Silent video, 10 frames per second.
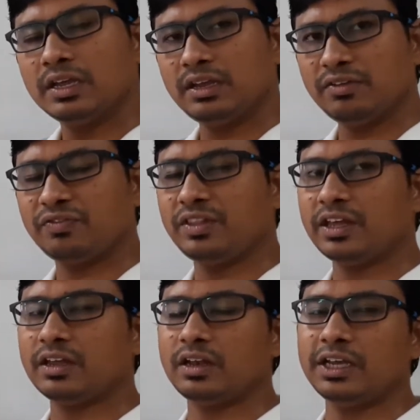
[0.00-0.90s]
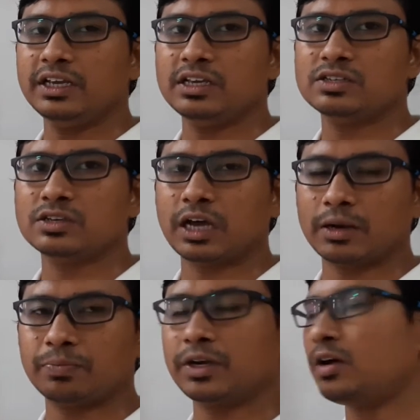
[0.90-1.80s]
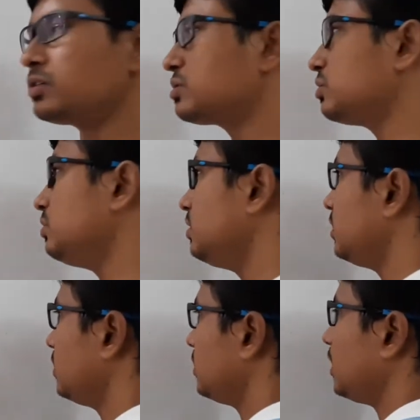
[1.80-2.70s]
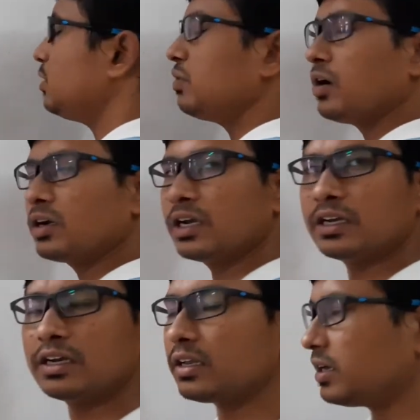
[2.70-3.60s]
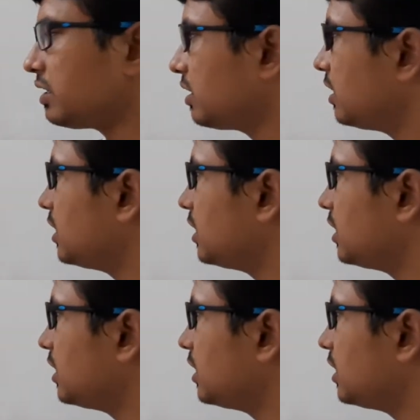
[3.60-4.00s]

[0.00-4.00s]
if the link is corrupted also, then you will not get internet.